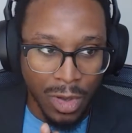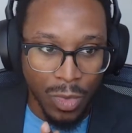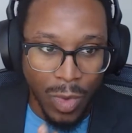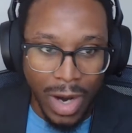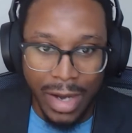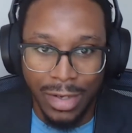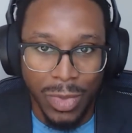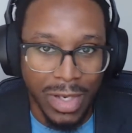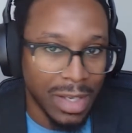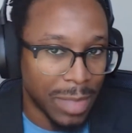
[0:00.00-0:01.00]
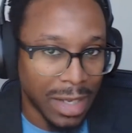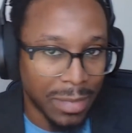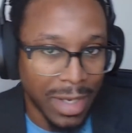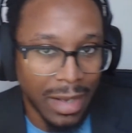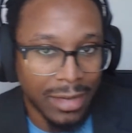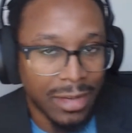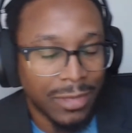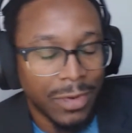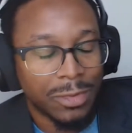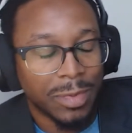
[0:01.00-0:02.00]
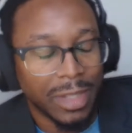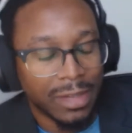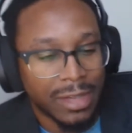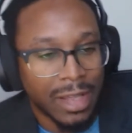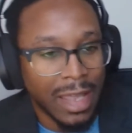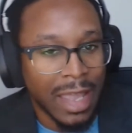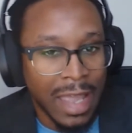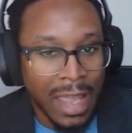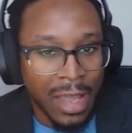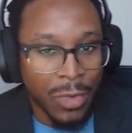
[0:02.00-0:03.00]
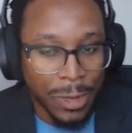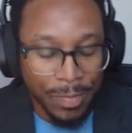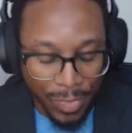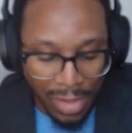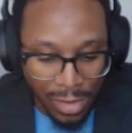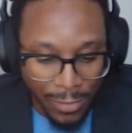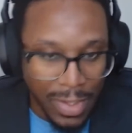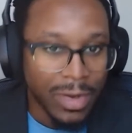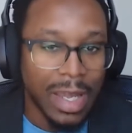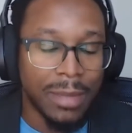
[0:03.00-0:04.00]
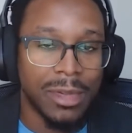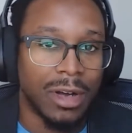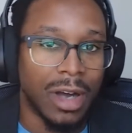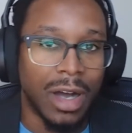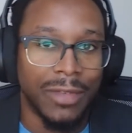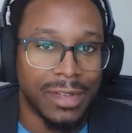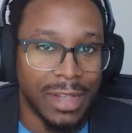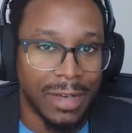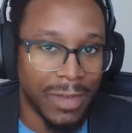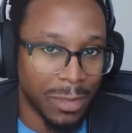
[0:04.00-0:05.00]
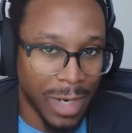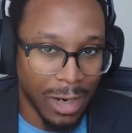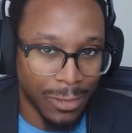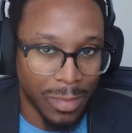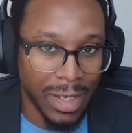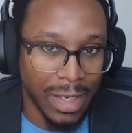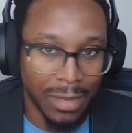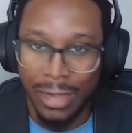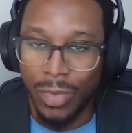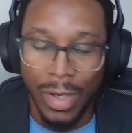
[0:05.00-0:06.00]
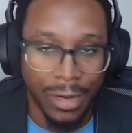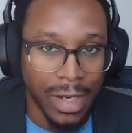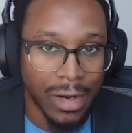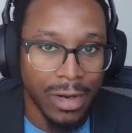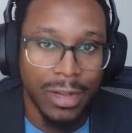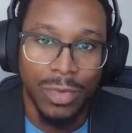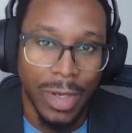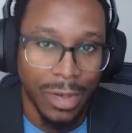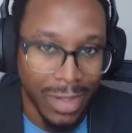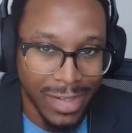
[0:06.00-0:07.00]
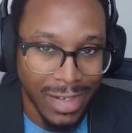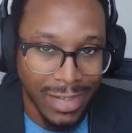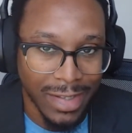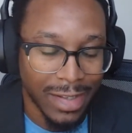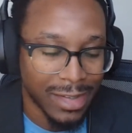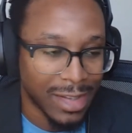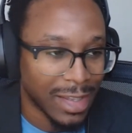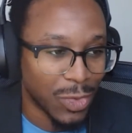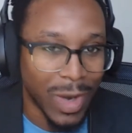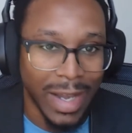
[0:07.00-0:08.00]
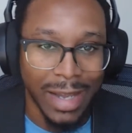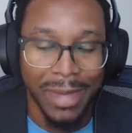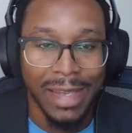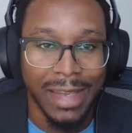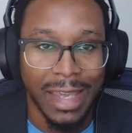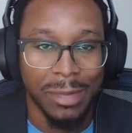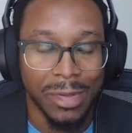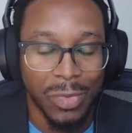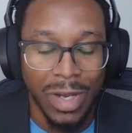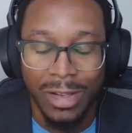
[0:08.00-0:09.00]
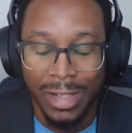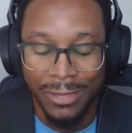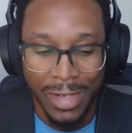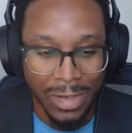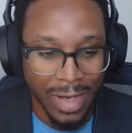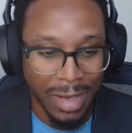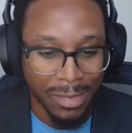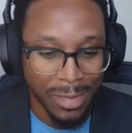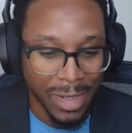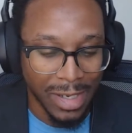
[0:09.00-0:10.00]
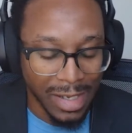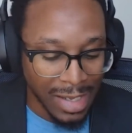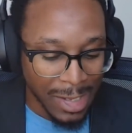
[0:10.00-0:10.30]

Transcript: Why do we need black mechanics in the first place? Well, so video games are obviously a very powerful medium. That's why you're here. That's why you're listening to this. It's why I make games. We all love video games, but